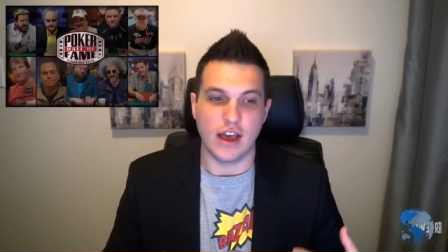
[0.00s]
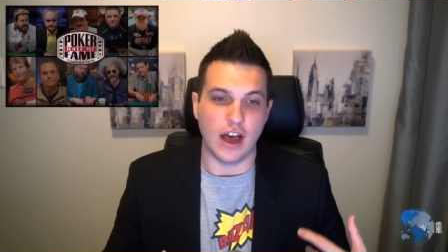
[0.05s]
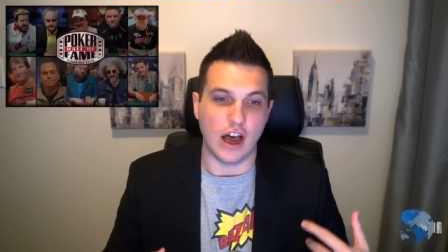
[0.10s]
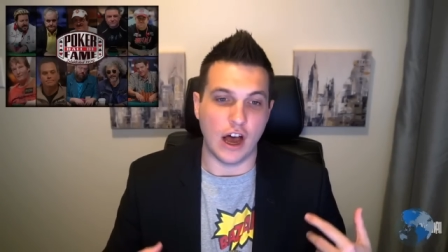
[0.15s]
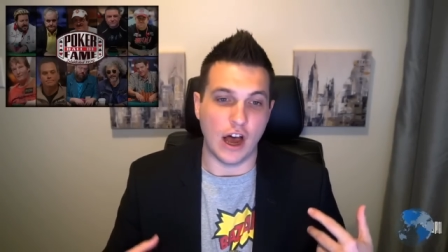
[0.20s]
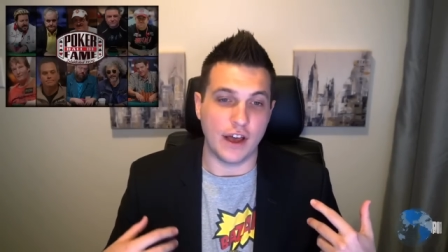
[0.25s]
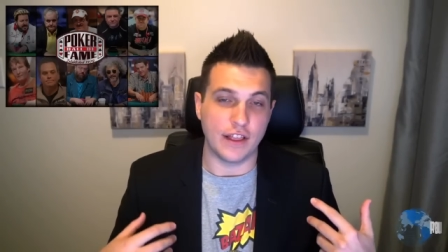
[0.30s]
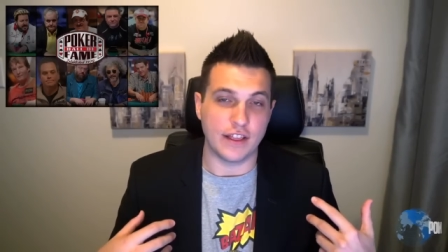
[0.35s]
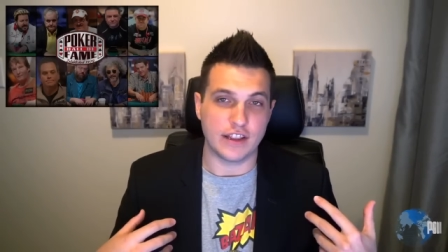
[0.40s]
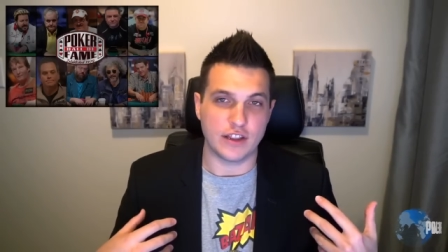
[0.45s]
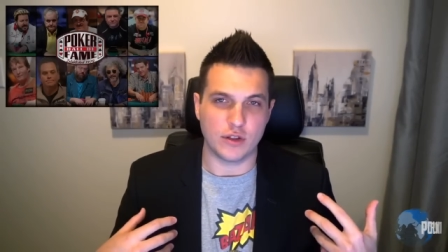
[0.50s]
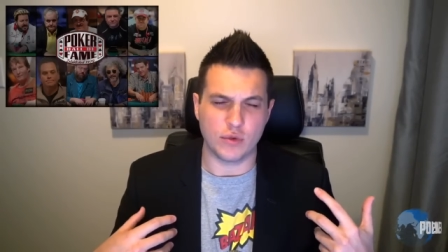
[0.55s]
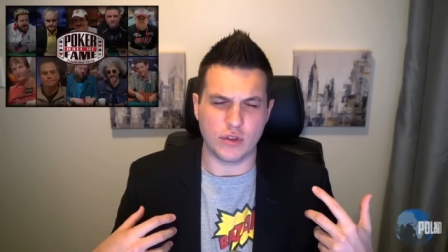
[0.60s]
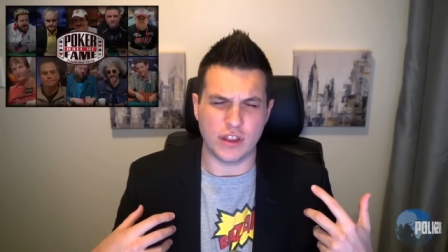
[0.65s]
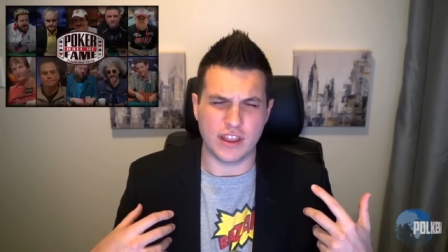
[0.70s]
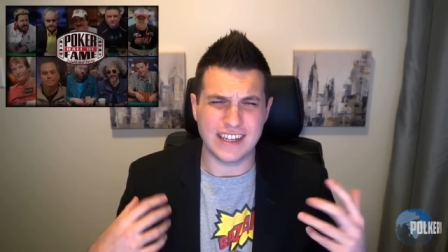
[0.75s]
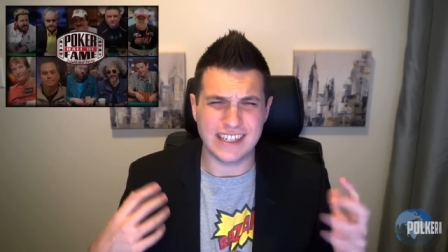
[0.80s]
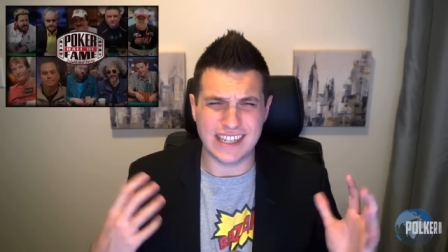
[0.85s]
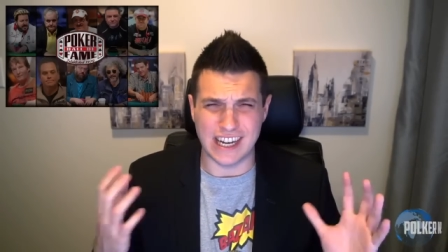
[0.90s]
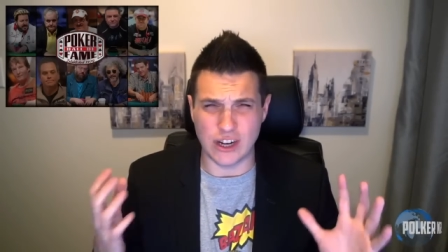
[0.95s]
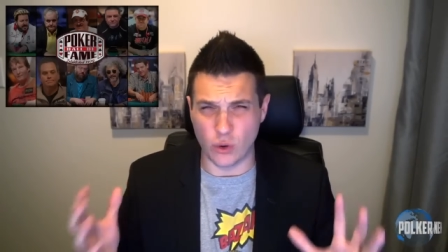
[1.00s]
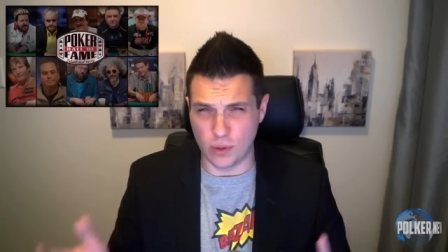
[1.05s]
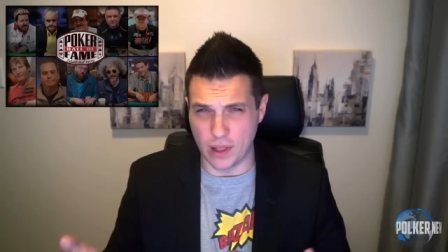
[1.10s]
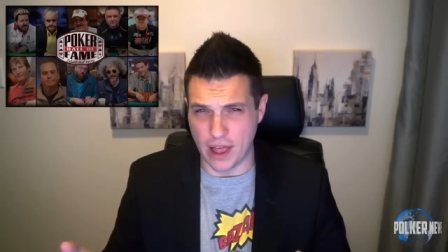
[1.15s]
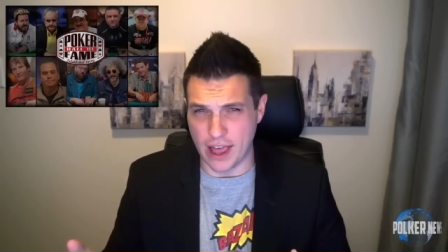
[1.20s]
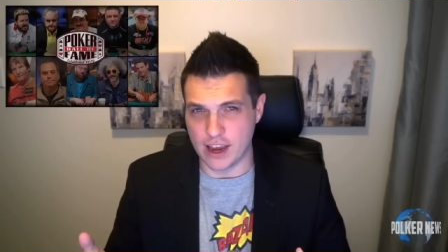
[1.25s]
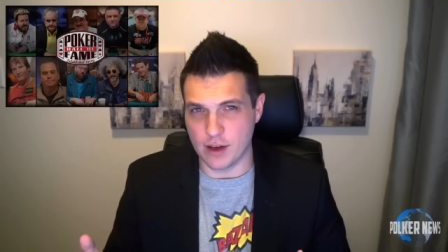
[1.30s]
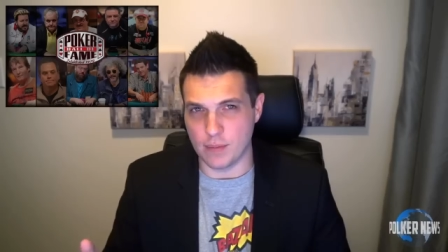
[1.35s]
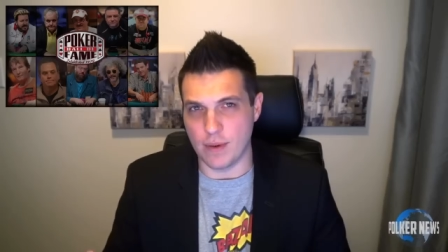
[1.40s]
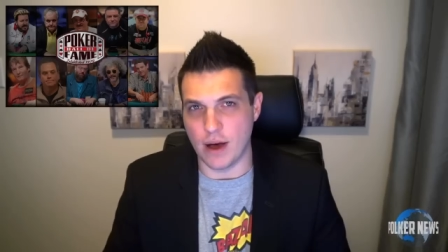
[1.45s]
uh, and the things I don't
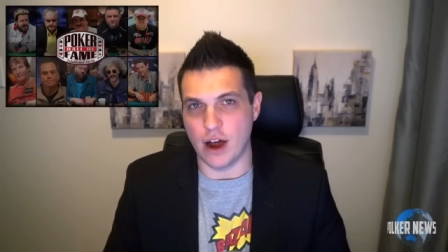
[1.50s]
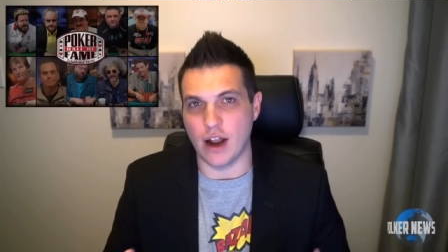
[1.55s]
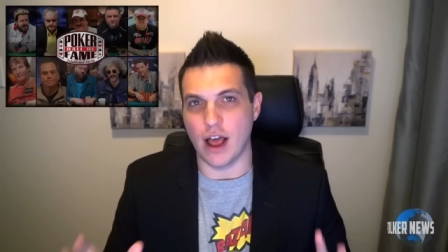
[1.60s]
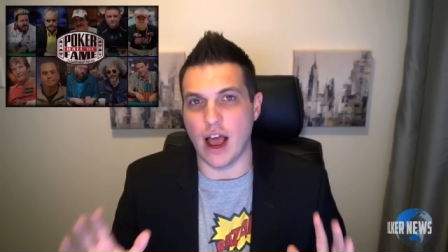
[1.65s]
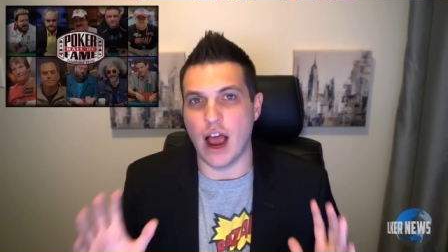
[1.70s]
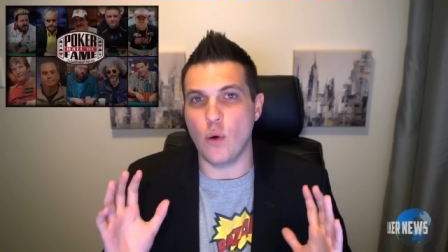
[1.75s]
like about it,